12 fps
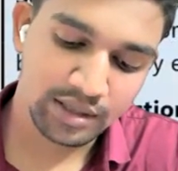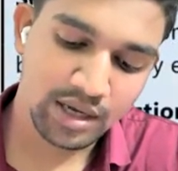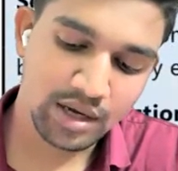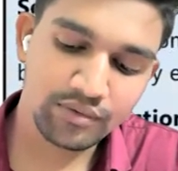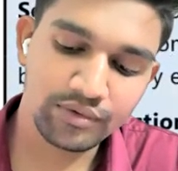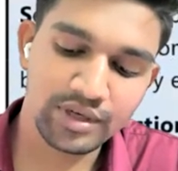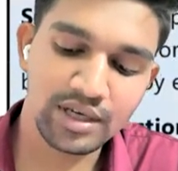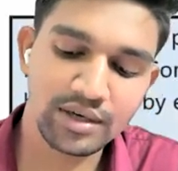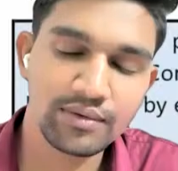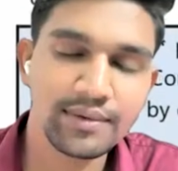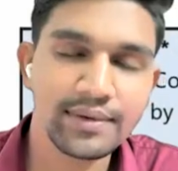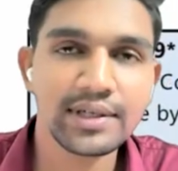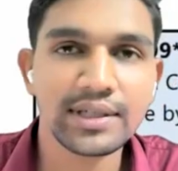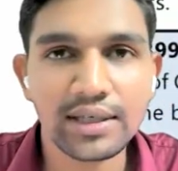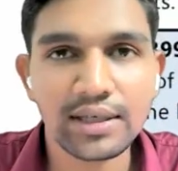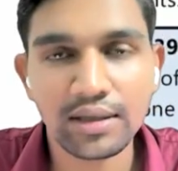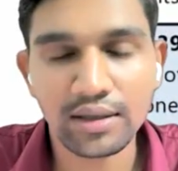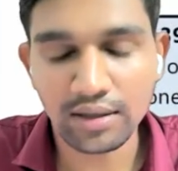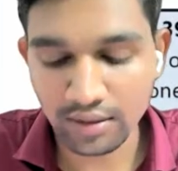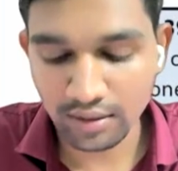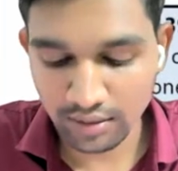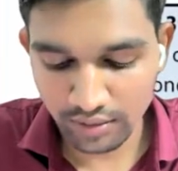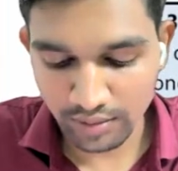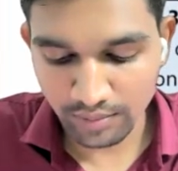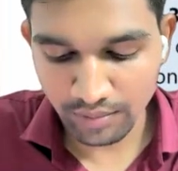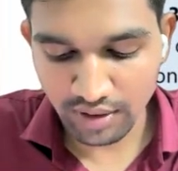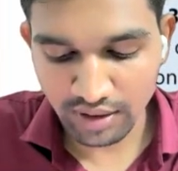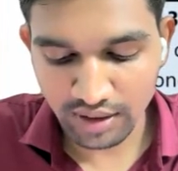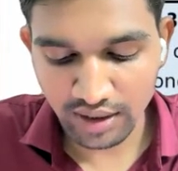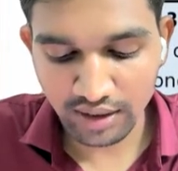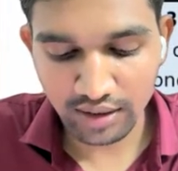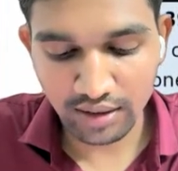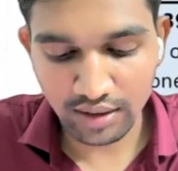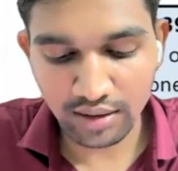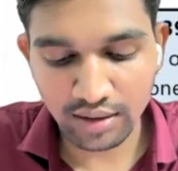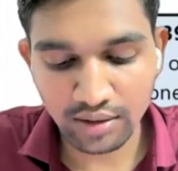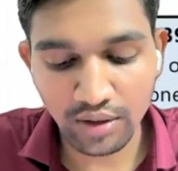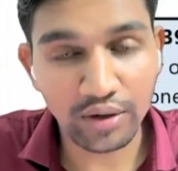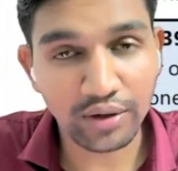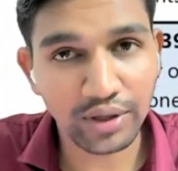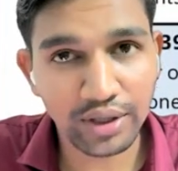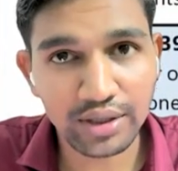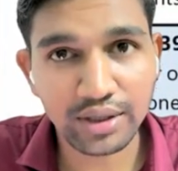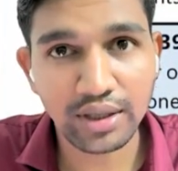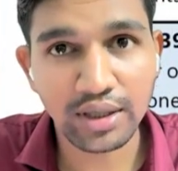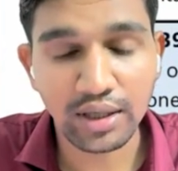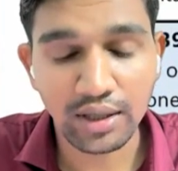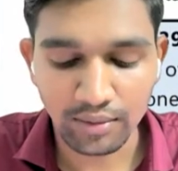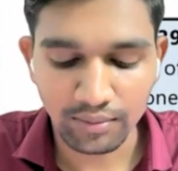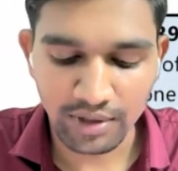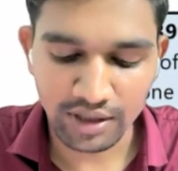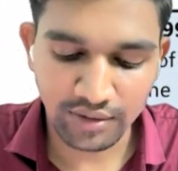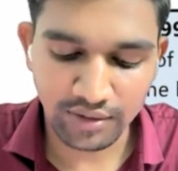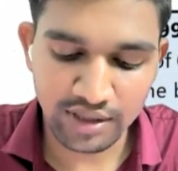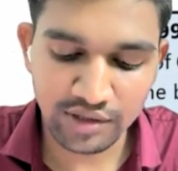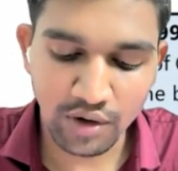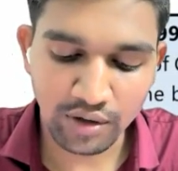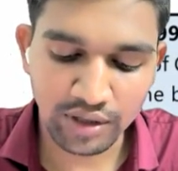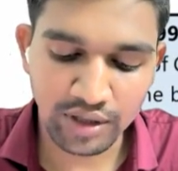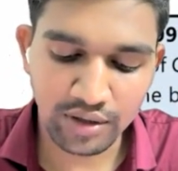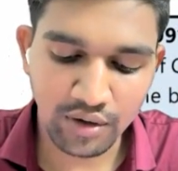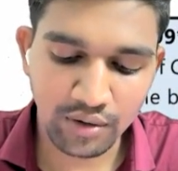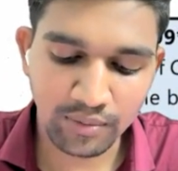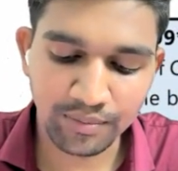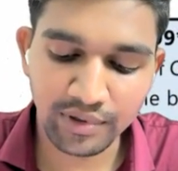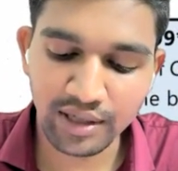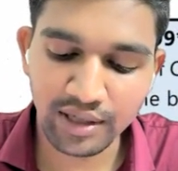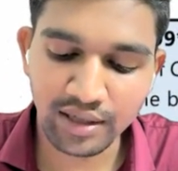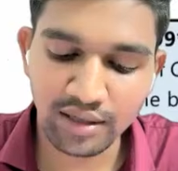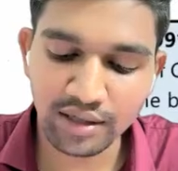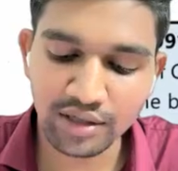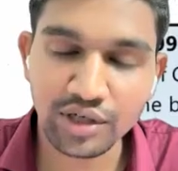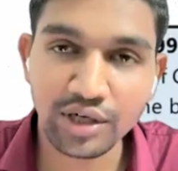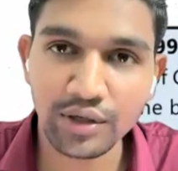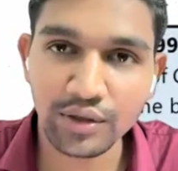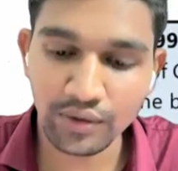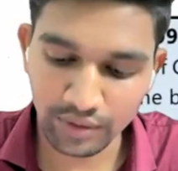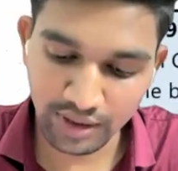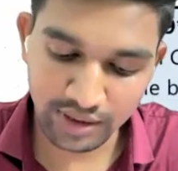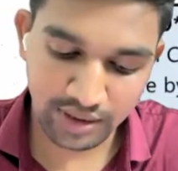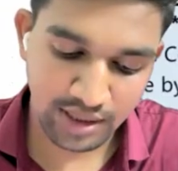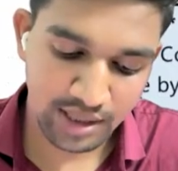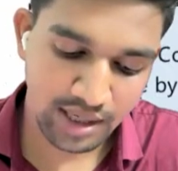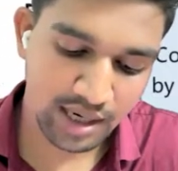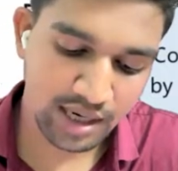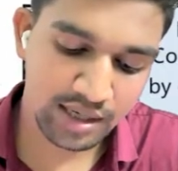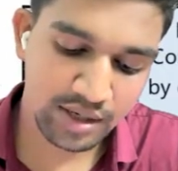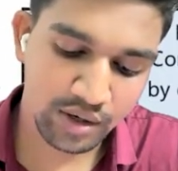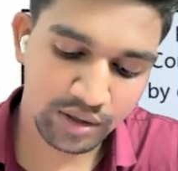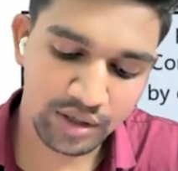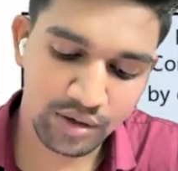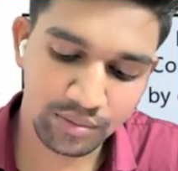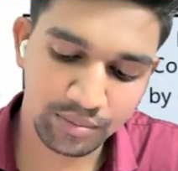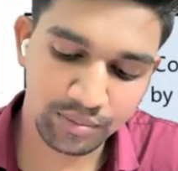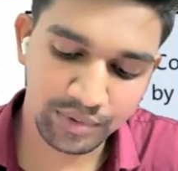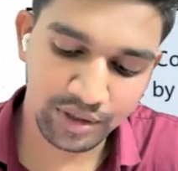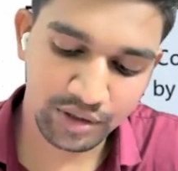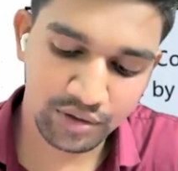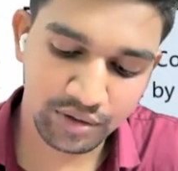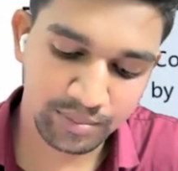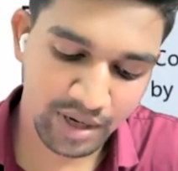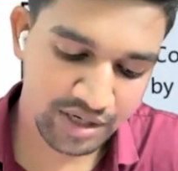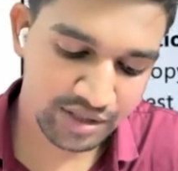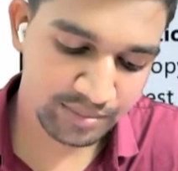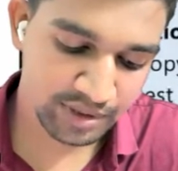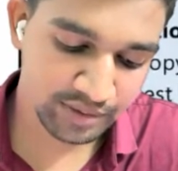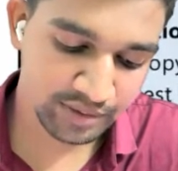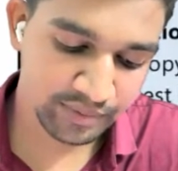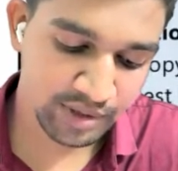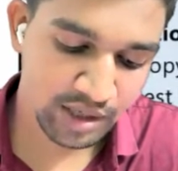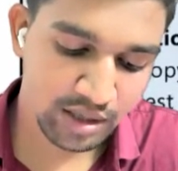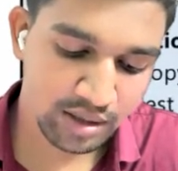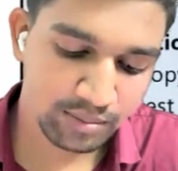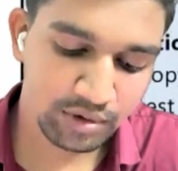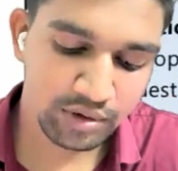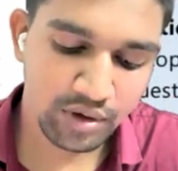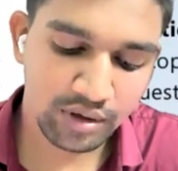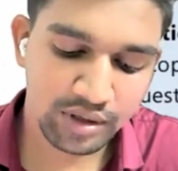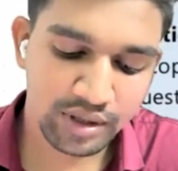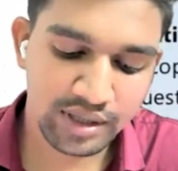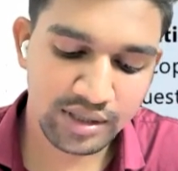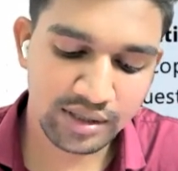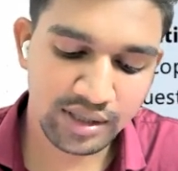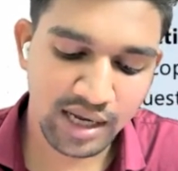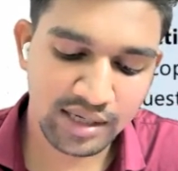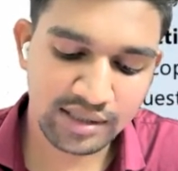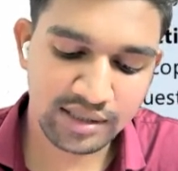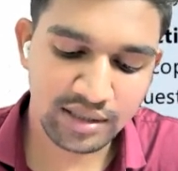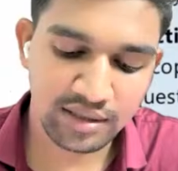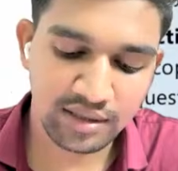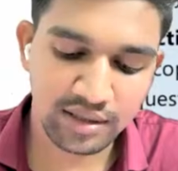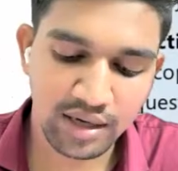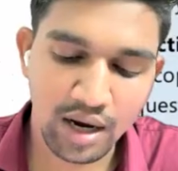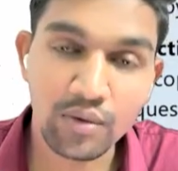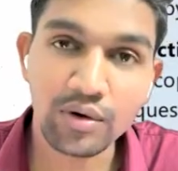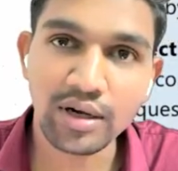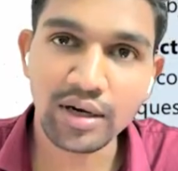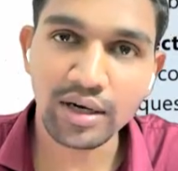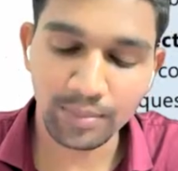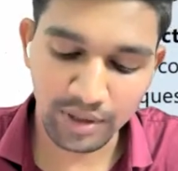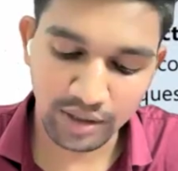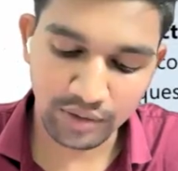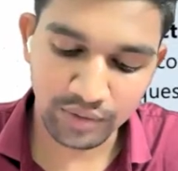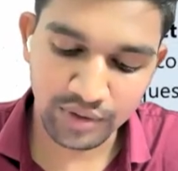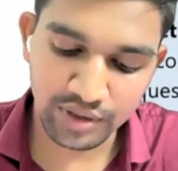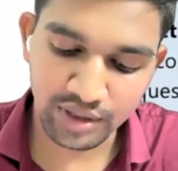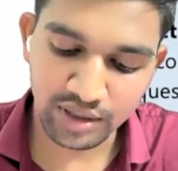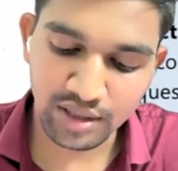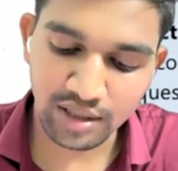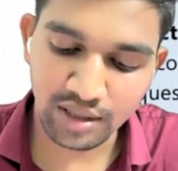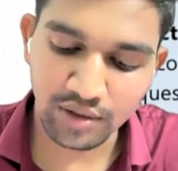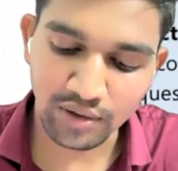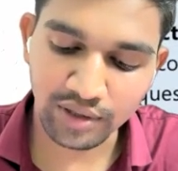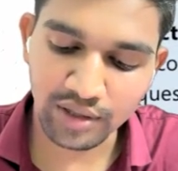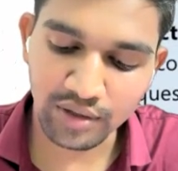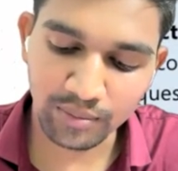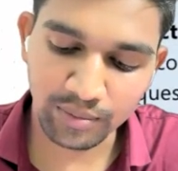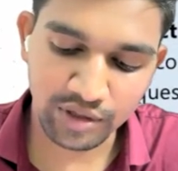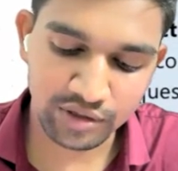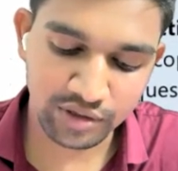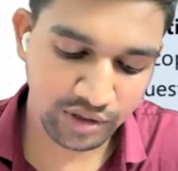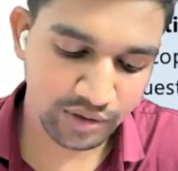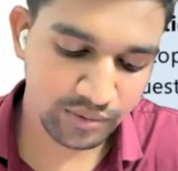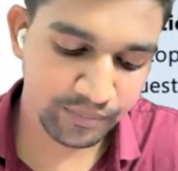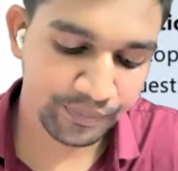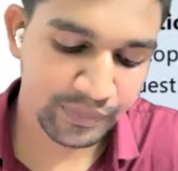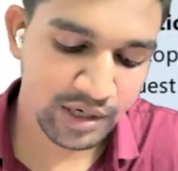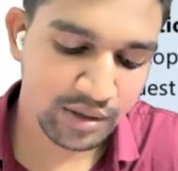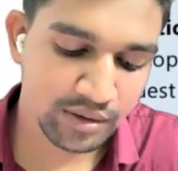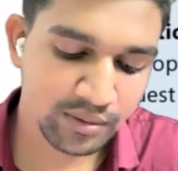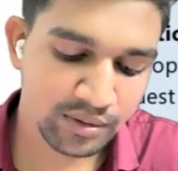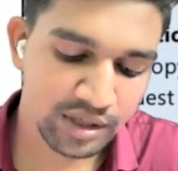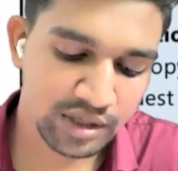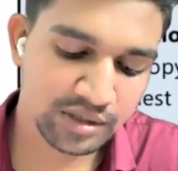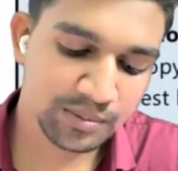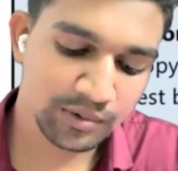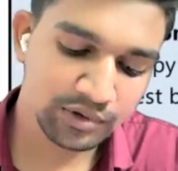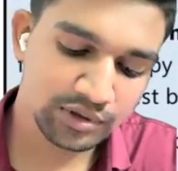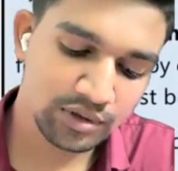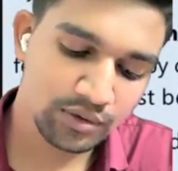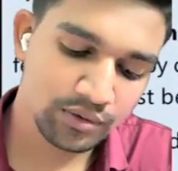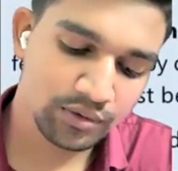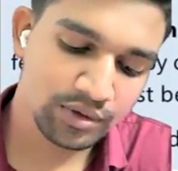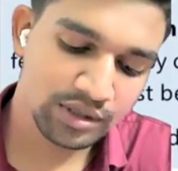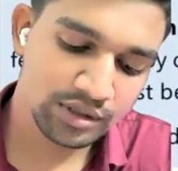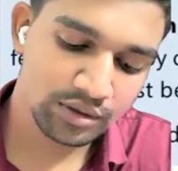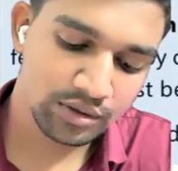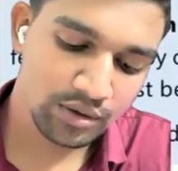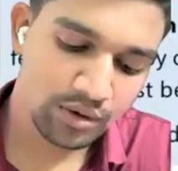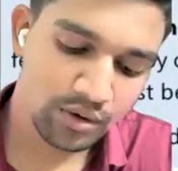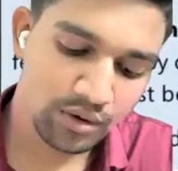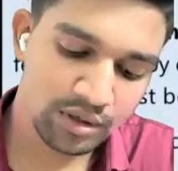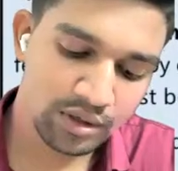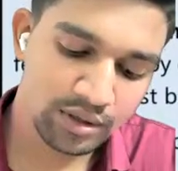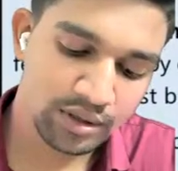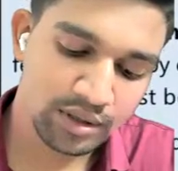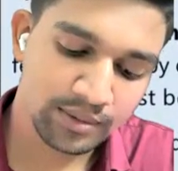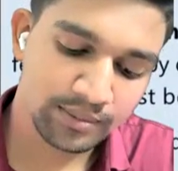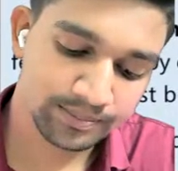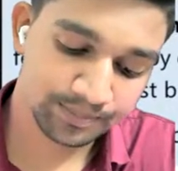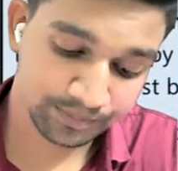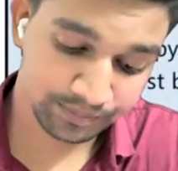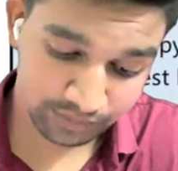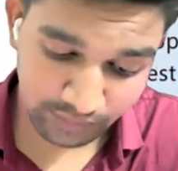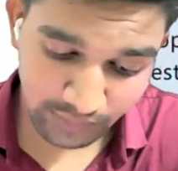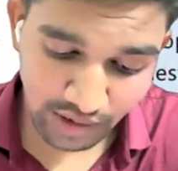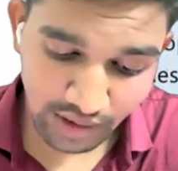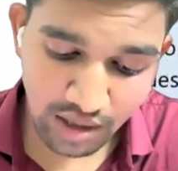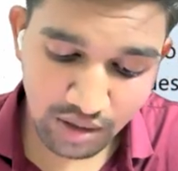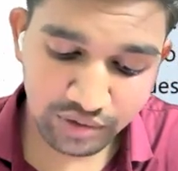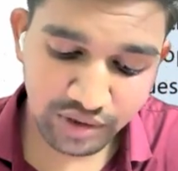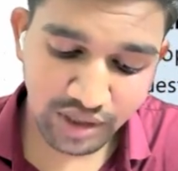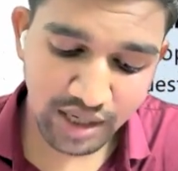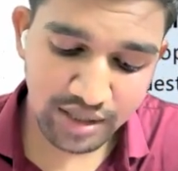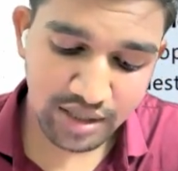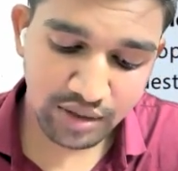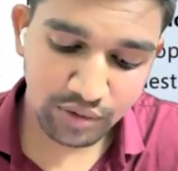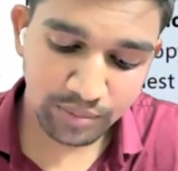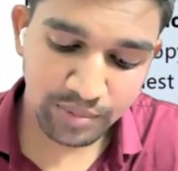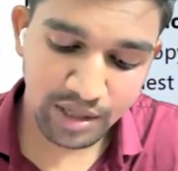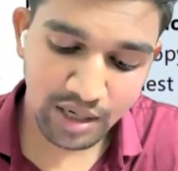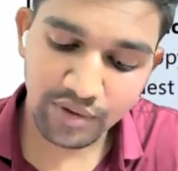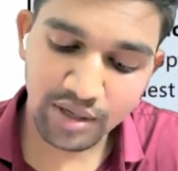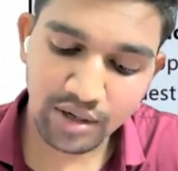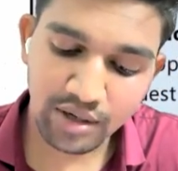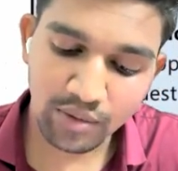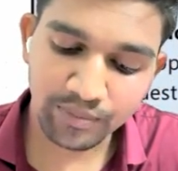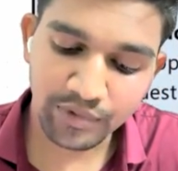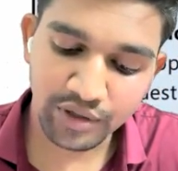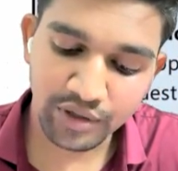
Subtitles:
Now, here we will see two important things and trends. First one is doctrine of constructive notice and doctrine of indoor management. Both doctrines carries the counter effect to each other. Doctrine of constructive notice puts onus on outsider to be aware of